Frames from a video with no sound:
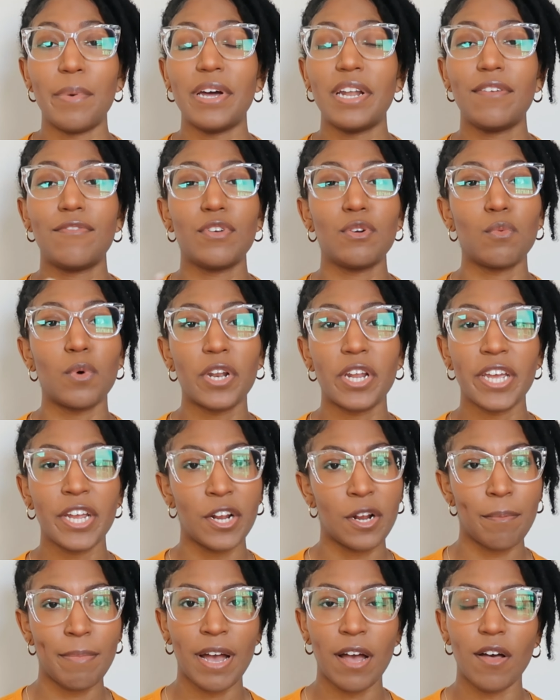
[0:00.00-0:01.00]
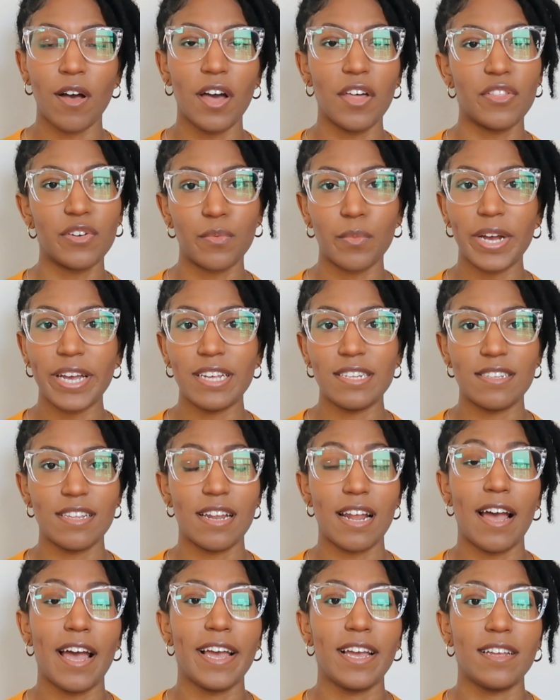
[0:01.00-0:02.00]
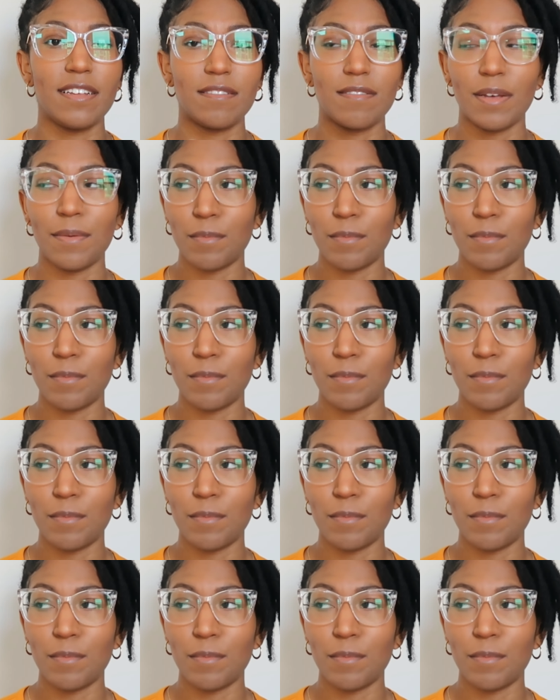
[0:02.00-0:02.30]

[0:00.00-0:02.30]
but if you want to hear about other ways that I